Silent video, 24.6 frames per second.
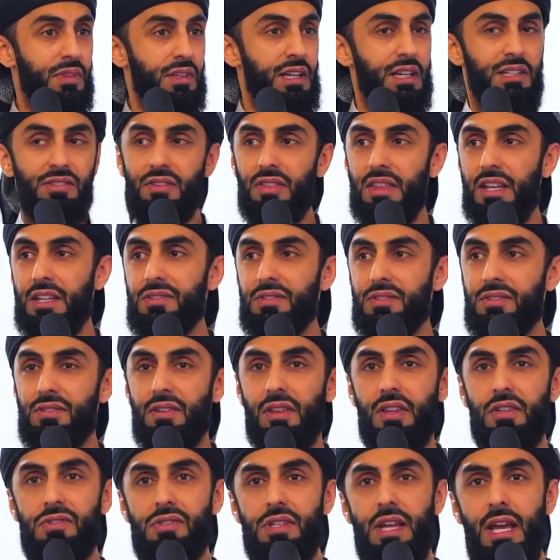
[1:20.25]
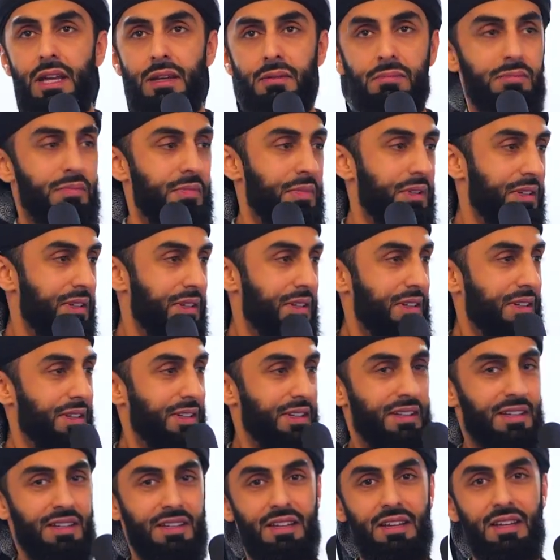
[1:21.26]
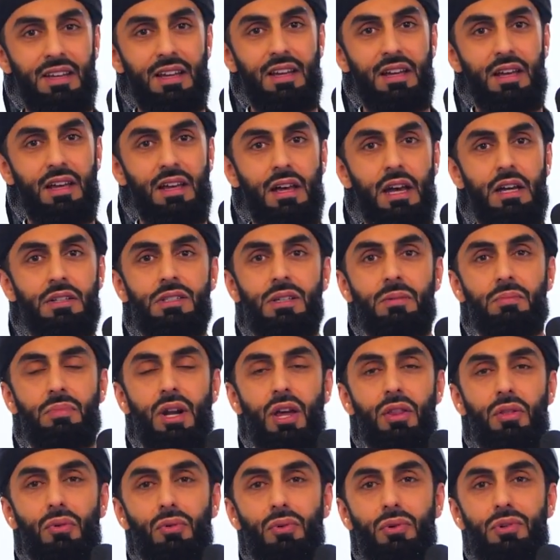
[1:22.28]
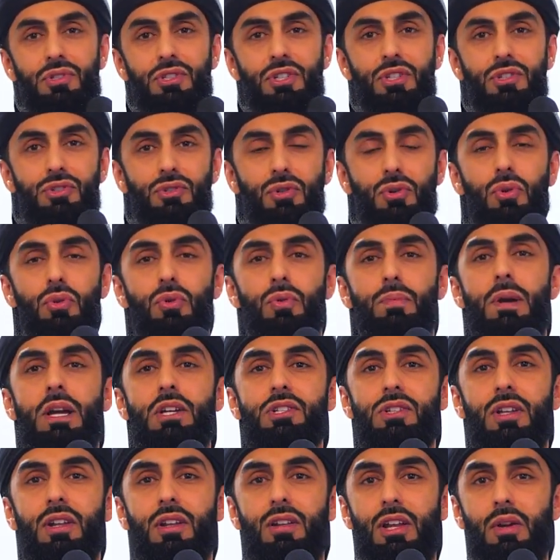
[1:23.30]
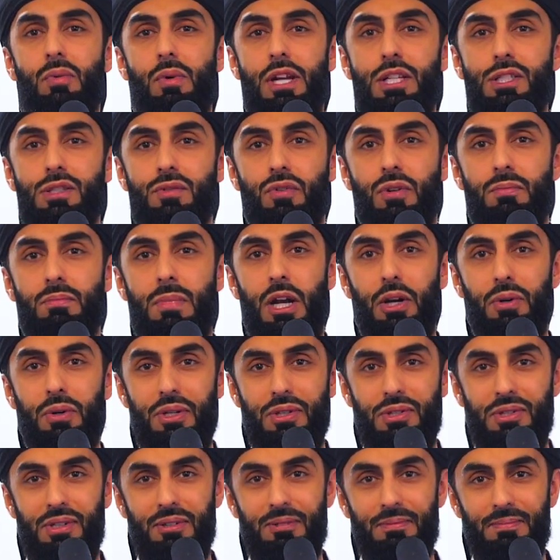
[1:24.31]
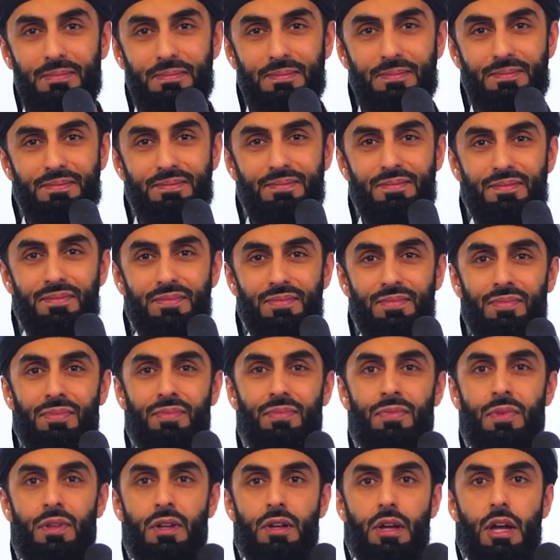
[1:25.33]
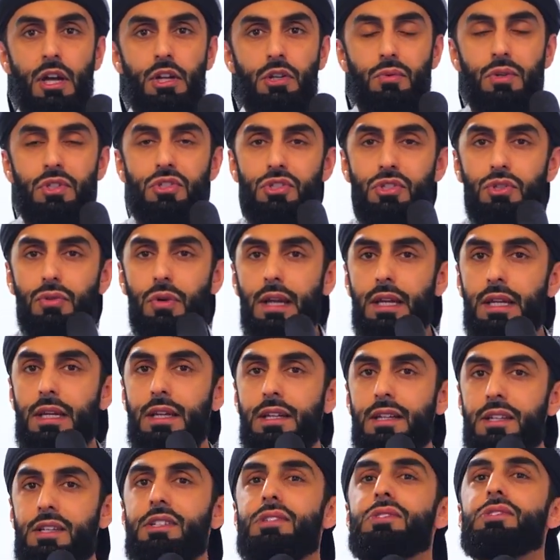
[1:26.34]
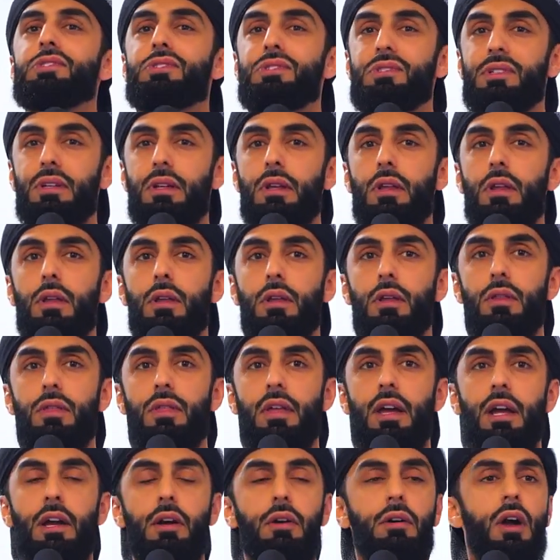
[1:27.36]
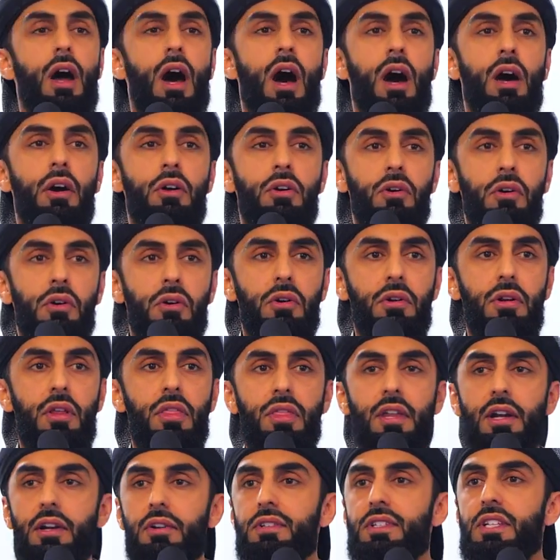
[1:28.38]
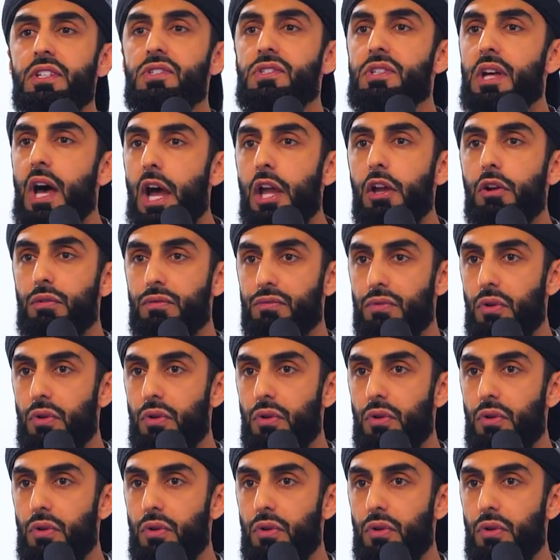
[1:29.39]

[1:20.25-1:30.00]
Is this the same as a brother or sister who patiently waits for marriage and restrains their hunger and their desire